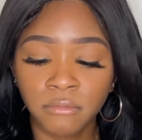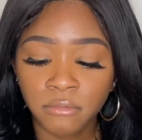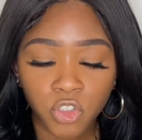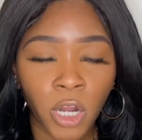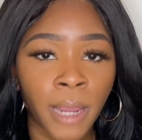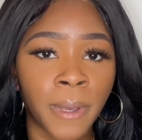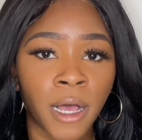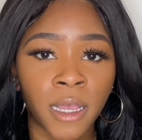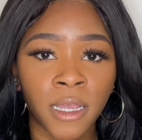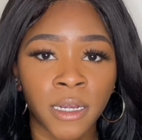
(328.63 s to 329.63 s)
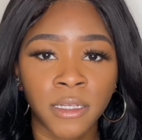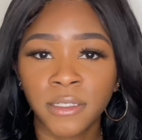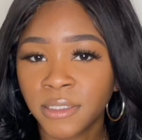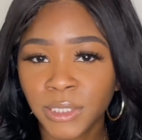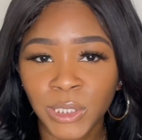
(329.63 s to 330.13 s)
tripod?
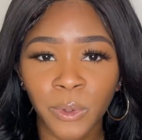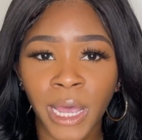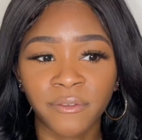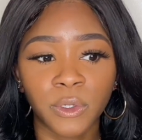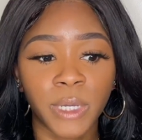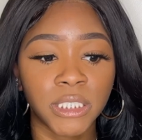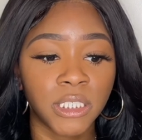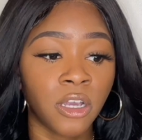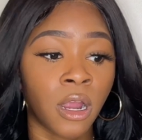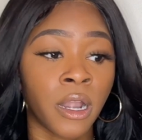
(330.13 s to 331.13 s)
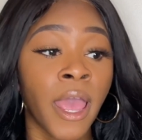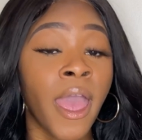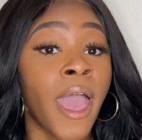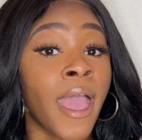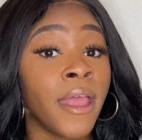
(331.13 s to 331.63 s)
You won't have no SD card.
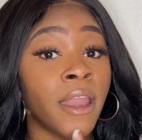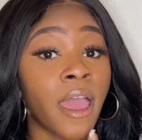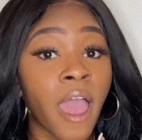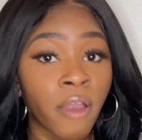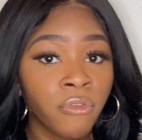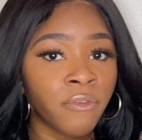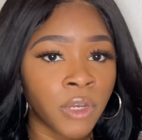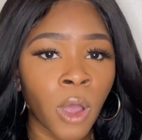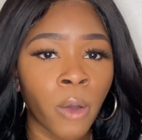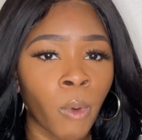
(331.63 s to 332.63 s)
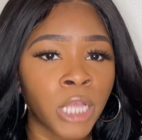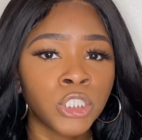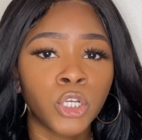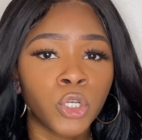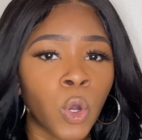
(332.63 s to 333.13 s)
And every video I
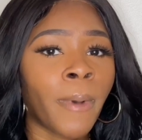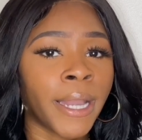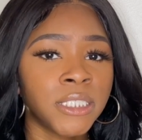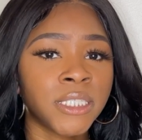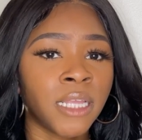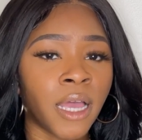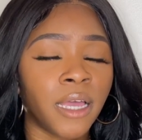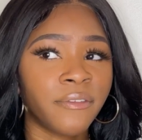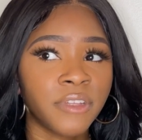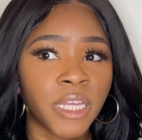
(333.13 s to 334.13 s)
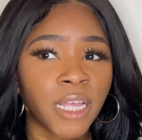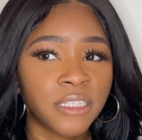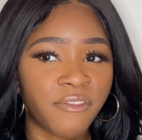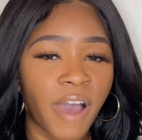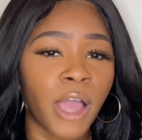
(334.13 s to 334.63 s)
watched, nobody said that, and I feel like that's
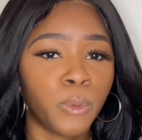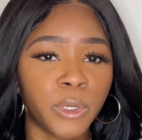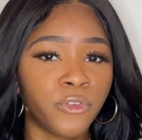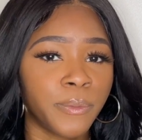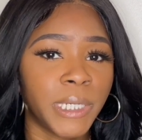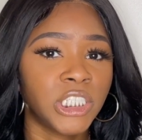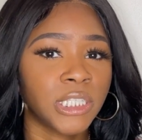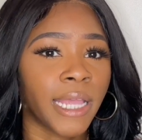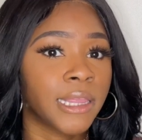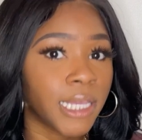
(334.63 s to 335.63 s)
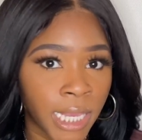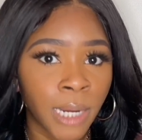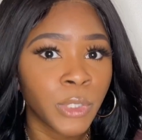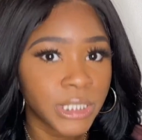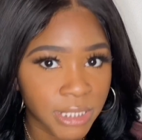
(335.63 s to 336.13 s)
valuable information. Like, the
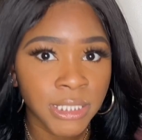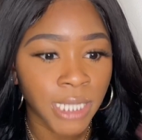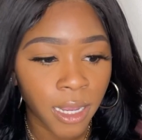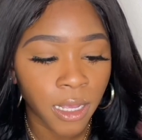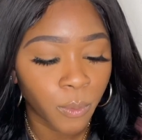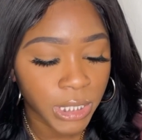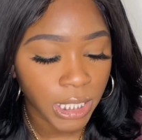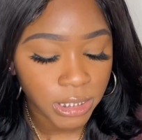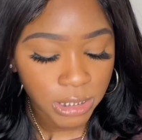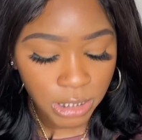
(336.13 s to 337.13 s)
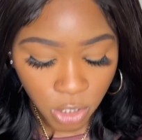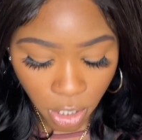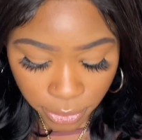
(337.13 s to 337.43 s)
camera does not come with an SD card.